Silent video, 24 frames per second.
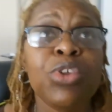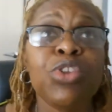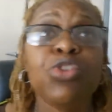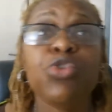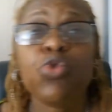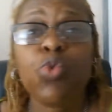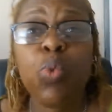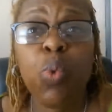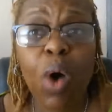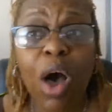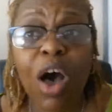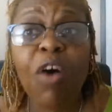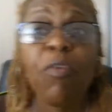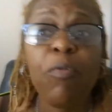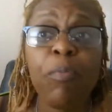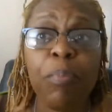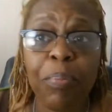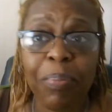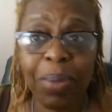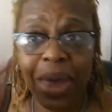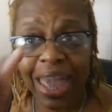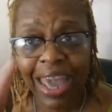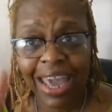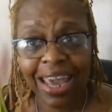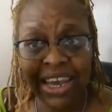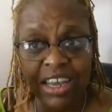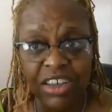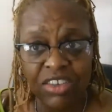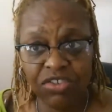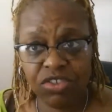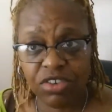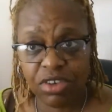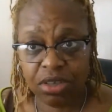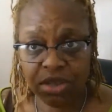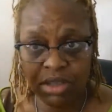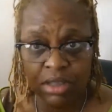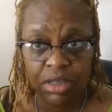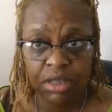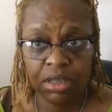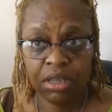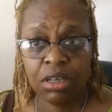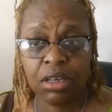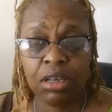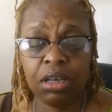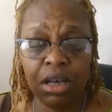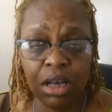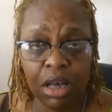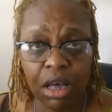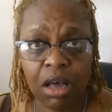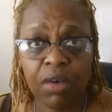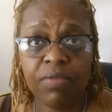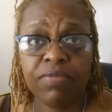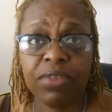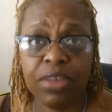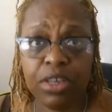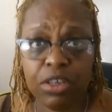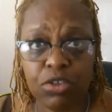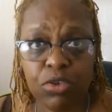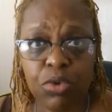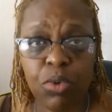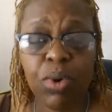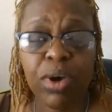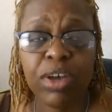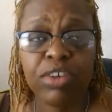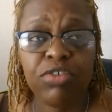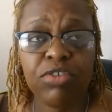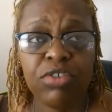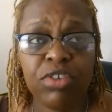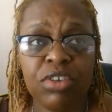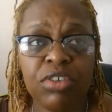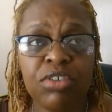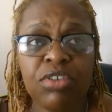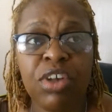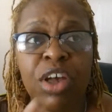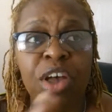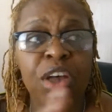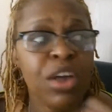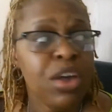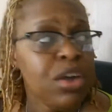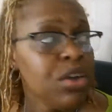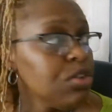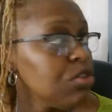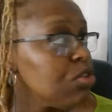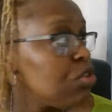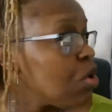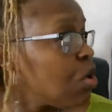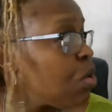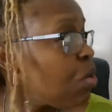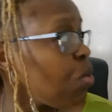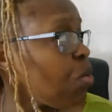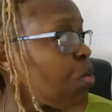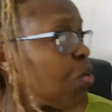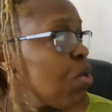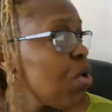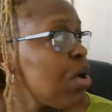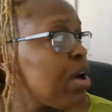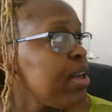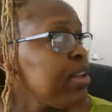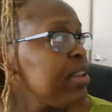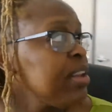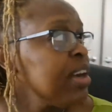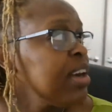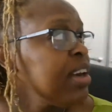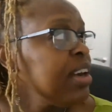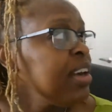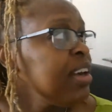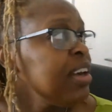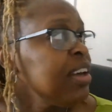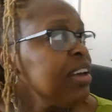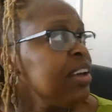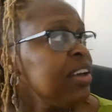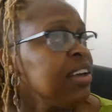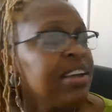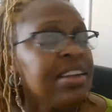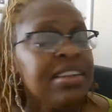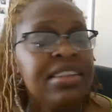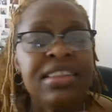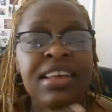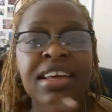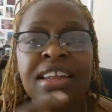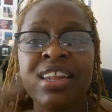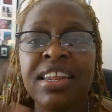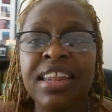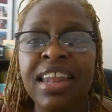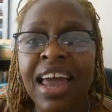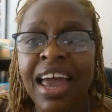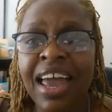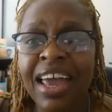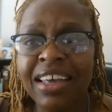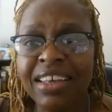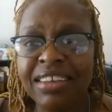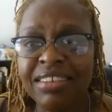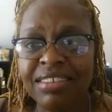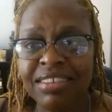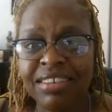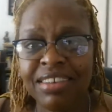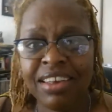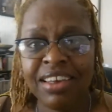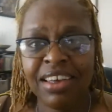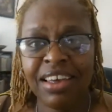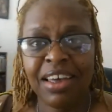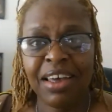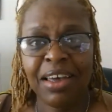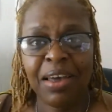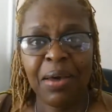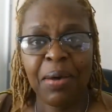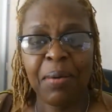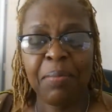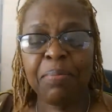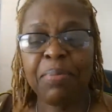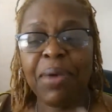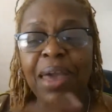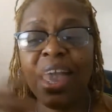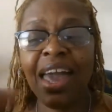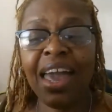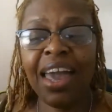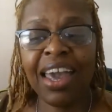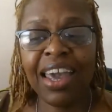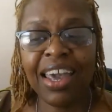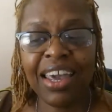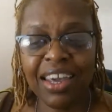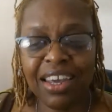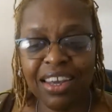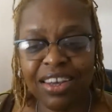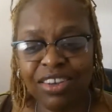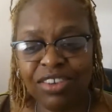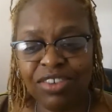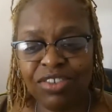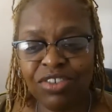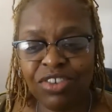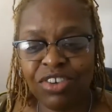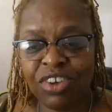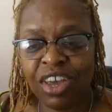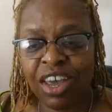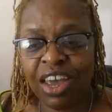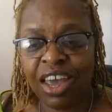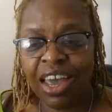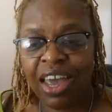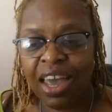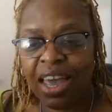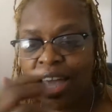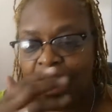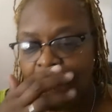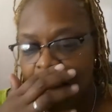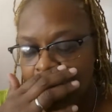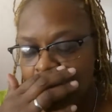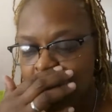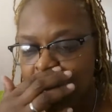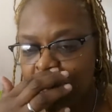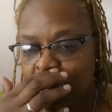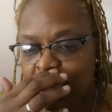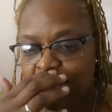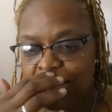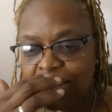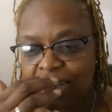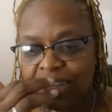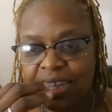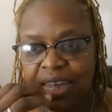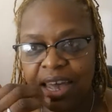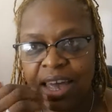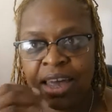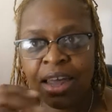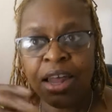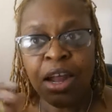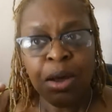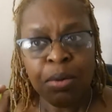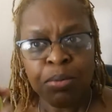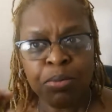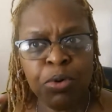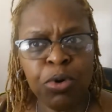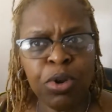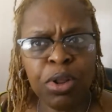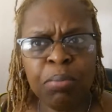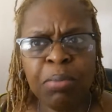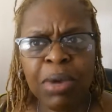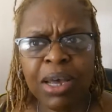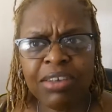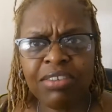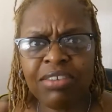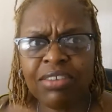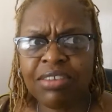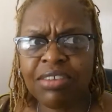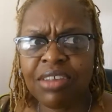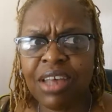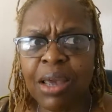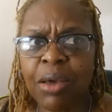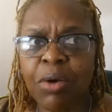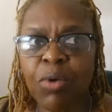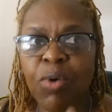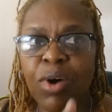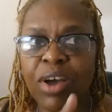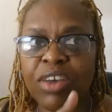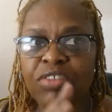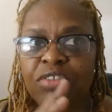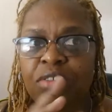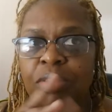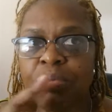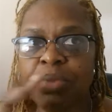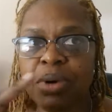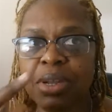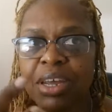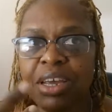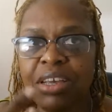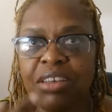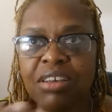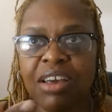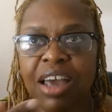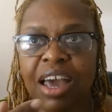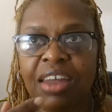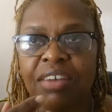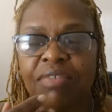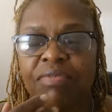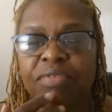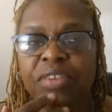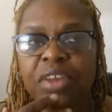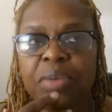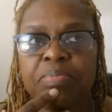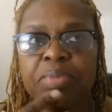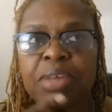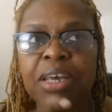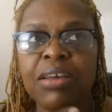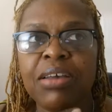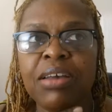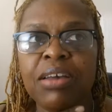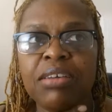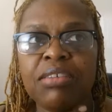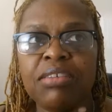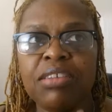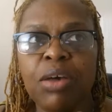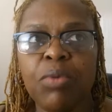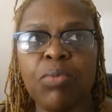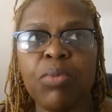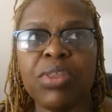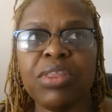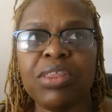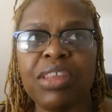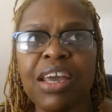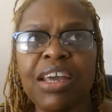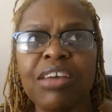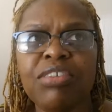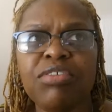was 12 pages of these questions. So on the next page, it said pretty much the same question, but they kind of flipped it and said,